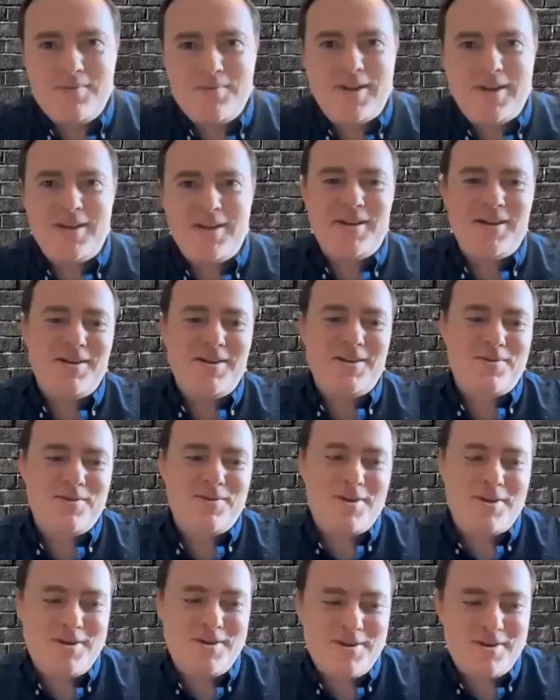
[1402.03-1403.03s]
I
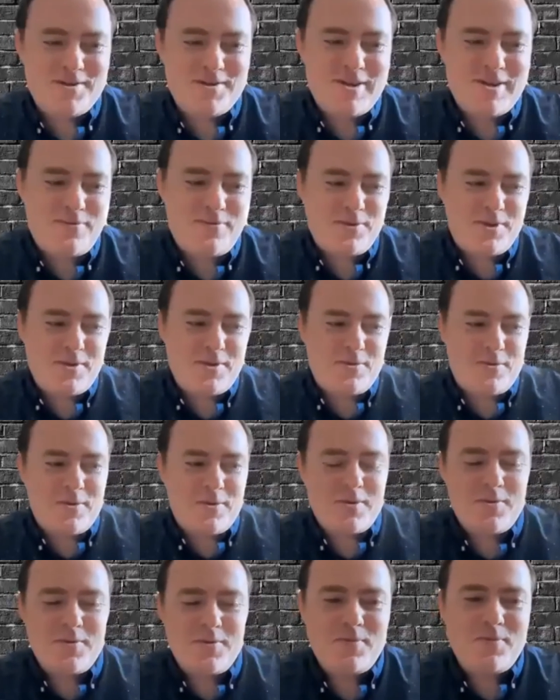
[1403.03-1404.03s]
agree. It's definitely
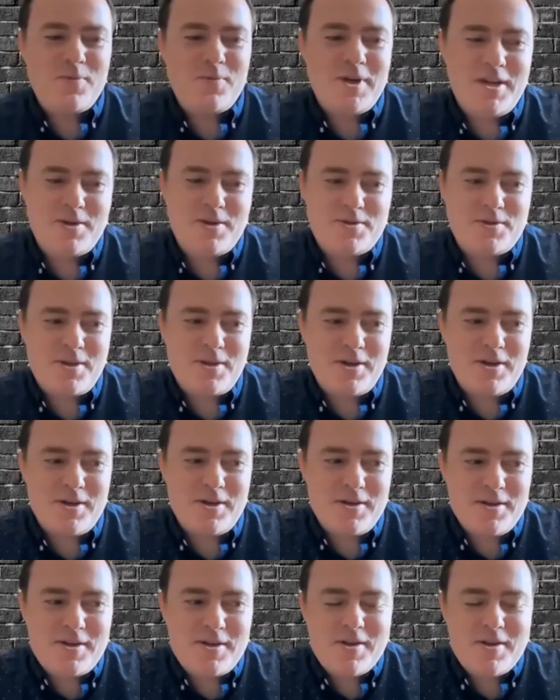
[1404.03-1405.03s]
a way to start.
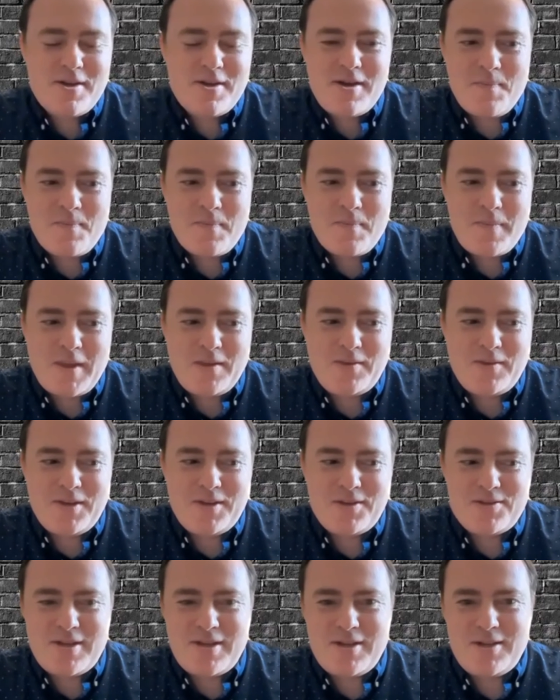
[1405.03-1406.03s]
And
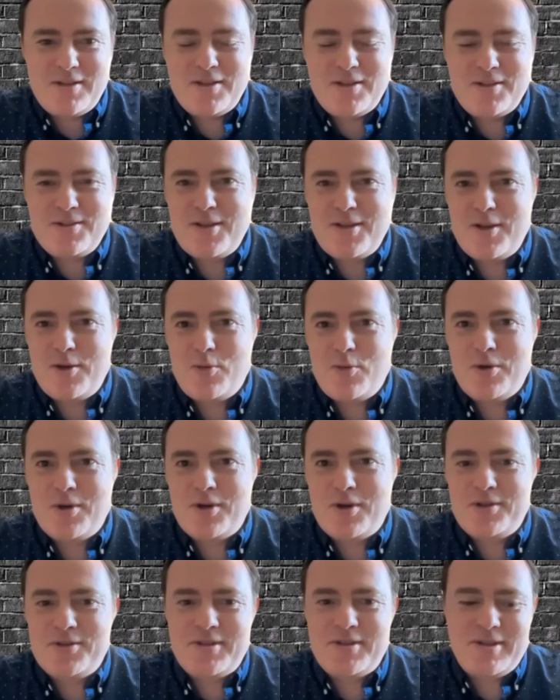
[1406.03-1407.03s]
like you said, it does take
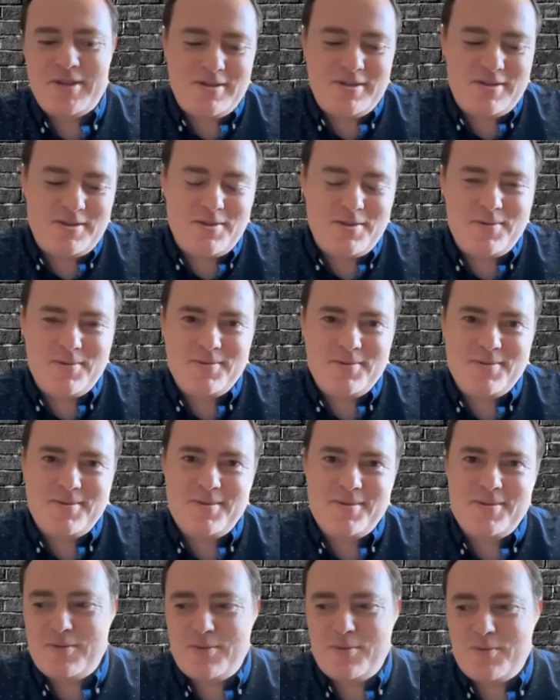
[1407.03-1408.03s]
work. It's not,
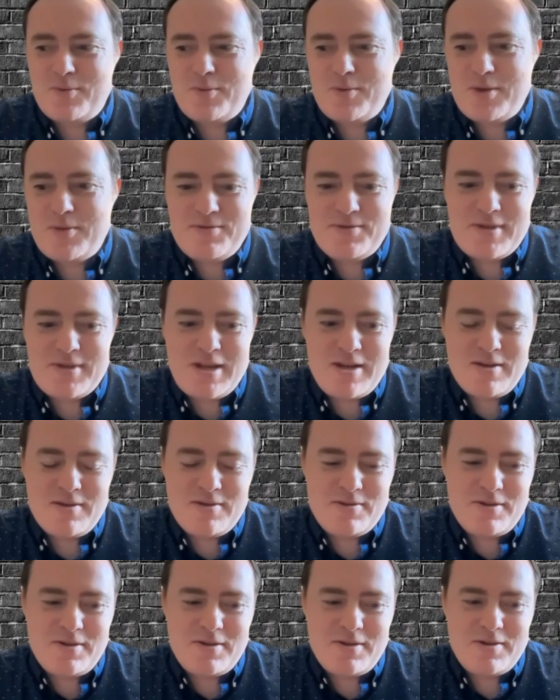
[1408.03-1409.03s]
we say
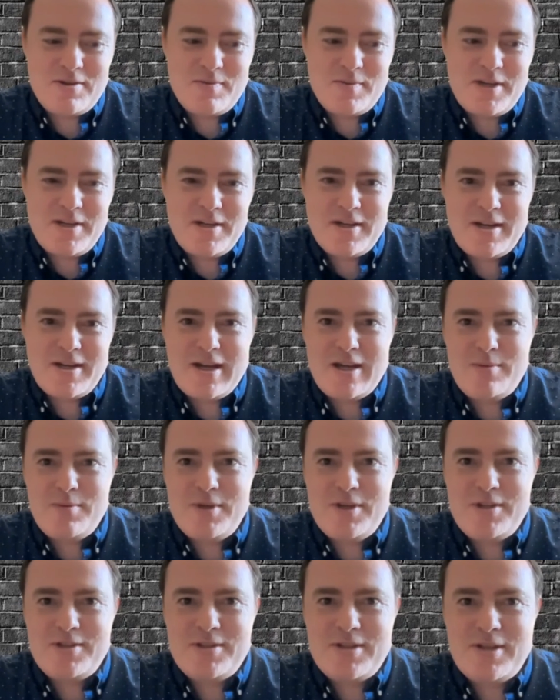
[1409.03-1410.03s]
in Domain
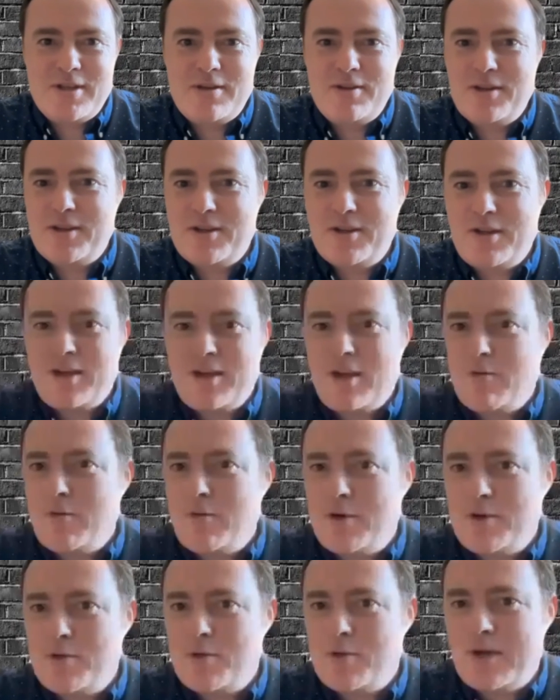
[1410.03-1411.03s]
Academy, it's not like a get
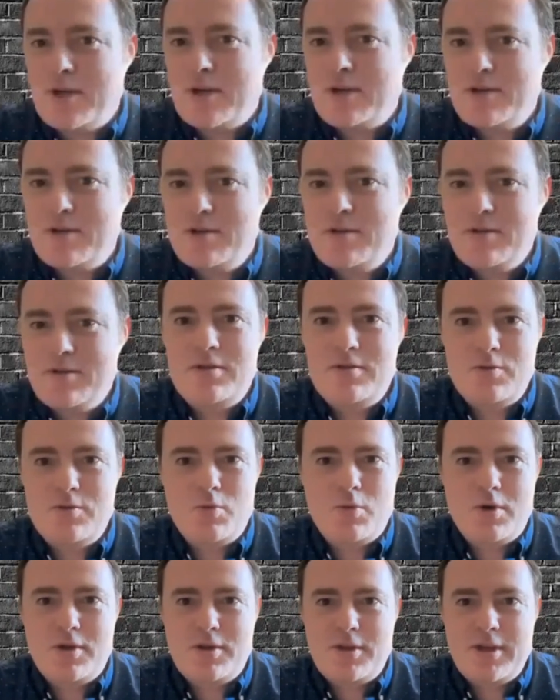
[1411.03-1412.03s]
rich quick. It's
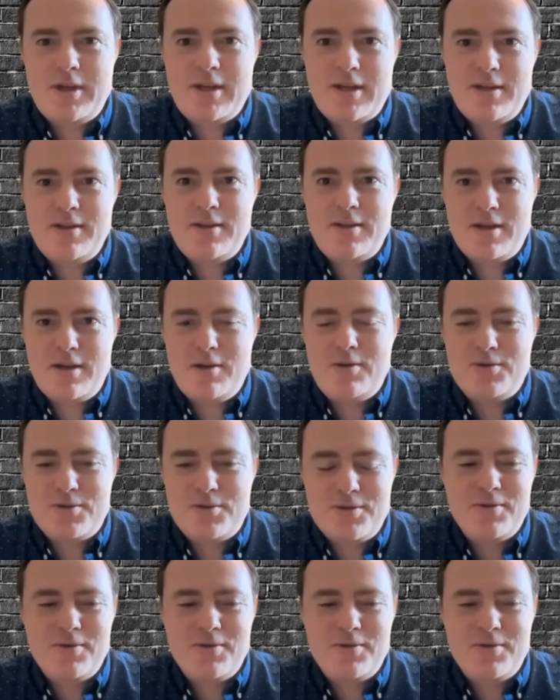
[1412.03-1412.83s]
work like anything else.